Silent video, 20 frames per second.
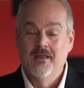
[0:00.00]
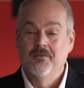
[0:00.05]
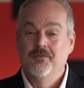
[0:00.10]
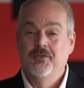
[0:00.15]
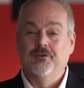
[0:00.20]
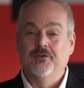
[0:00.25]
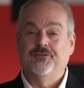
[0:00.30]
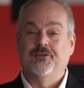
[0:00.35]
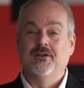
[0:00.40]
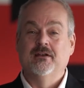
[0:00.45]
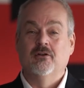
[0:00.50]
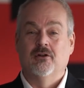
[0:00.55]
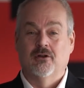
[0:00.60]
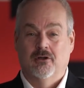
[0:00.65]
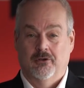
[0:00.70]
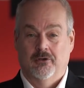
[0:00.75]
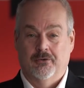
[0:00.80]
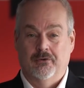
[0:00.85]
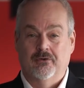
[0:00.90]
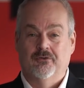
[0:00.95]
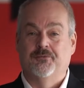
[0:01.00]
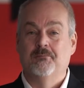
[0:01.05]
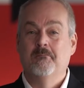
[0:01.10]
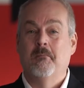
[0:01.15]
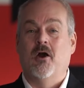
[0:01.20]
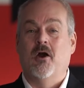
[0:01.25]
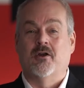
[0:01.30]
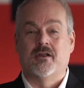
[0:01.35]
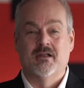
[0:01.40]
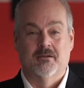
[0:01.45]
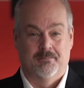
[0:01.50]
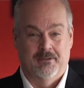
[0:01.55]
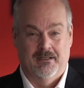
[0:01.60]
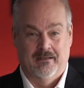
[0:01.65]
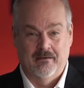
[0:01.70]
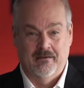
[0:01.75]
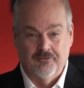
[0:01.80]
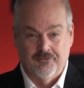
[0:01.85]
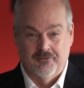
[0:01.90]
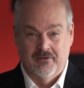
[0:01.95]
This includes
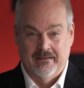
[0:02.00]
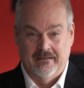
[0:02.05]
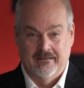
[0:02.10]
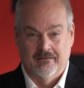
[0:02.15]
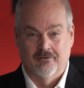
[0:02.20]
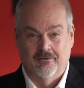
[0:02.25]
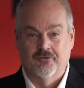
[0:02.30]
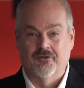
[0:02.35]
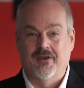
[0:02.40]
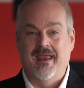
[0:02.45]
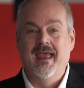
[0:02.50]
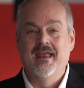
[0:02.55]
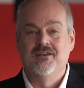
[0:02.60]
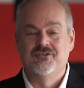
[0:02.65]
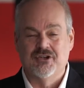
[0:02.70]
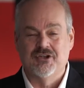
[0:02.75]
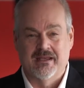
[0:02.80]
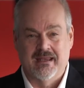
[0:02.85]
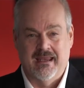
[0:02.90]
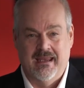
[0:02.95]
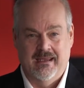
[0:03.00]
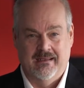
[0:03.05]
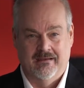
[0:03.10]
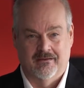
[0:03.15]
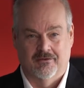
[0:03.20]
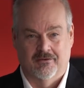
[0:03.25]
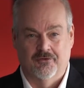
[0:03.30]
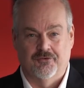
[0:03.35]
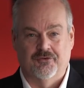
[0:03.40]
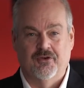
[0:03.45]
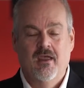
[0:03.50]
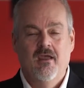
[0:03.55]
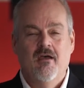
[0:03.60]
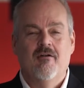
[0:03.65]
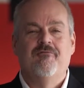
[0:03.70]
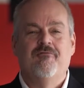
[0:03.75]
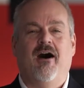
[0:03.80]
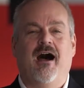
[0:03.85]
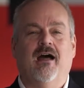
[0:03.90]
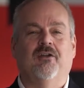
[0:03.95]
marketplace leaders, educators,
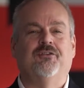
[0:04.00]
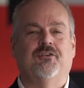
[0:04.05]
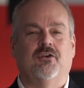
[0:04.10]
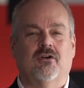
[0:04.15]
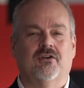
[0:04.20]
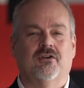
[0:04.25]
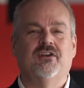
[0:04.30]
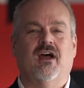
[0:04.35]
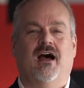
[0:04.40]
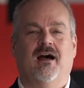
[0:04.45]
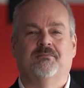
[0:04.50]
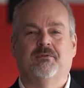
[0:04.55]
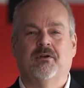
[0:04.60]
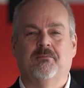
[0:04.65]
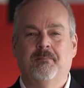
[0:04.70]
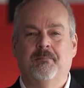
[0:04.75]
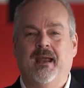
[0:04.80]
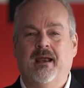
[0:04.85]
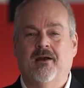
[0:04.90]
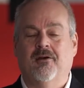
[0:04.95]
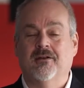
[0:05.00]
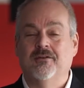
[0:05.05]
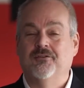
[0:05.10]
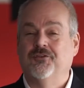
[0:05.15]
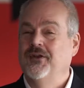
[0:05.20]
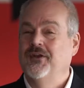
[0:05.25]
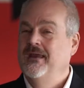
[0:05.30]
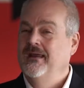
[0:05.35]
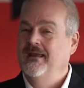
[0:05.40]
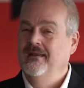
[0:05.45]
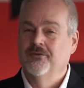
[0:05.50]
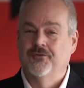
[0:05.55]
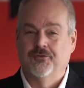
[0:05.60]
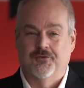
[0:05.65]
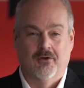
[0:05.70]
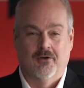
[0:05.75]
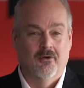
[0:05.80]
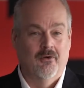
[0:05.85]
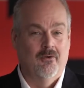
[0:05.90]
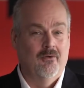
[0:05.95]
foster adoptive parents, and
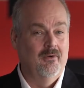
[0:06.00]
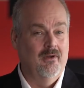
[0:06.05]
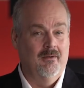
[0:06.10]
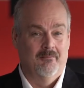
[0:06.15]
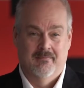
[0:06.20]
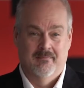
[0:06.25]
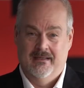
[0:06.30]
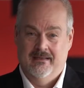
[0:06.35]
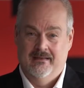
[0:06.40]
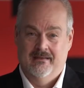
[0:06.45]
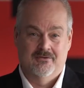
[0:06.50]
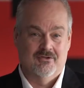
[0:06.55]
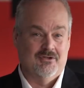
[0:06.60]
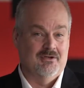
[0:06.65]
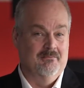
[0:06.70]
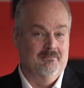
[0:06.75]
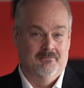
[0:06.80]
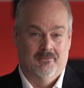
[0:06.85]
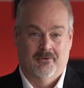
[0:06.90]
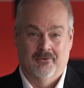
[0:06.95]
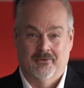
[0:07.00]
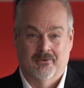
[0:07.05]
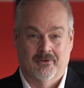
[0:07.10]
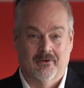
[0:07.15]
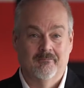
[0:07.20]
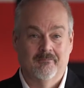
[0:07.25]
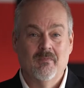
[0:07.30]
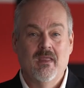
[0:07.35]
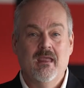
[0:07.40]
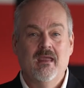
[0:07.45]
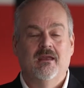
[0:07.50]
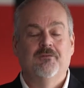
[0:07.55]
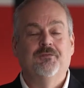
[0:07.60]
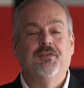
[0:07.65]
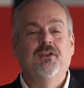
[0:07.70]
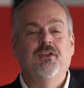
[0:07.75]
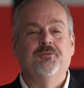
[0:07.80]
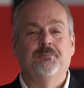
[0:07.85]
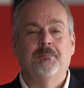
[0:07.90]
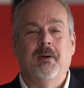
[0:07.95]
so much more. If
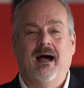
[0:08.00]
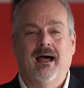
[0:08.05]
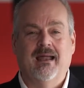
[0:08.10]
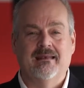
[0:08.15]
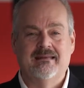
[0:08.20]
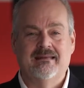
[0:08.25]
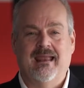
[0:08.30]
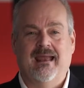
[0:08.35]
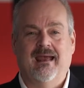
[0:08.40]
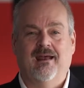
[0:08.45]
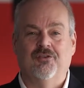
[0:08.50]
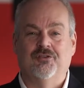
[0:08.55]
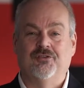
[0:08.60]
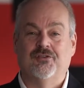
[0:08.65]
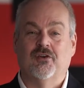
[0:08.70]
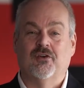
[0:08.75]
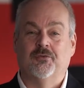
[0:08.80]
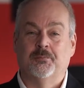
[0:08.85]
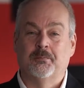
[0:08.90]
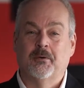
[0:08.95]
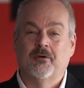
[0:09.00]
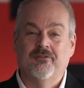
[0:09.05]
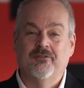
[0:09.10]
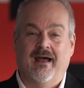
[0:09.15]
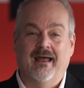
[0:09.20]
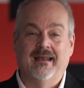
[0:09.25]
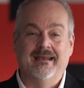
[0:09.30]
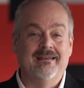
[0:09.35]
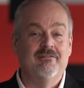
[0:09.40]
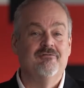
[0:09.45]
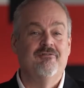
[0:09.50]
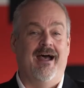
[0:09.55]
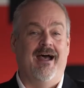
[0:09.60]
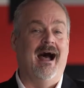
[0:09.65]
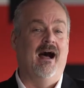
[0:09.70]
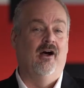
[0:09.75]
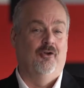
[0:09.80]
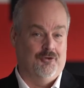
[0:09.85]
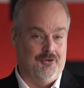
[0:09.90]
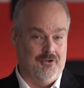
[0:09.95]
this podcast is providing
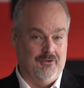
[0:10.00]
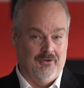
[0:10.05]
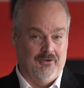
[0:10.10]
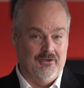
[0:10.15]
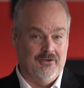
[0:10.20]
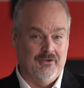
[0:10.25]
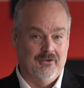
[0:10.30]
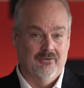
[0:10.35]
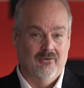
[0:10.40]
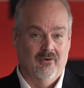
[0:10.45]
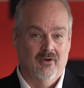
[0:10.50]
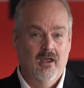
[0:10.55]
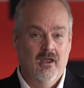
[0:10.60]
value to you,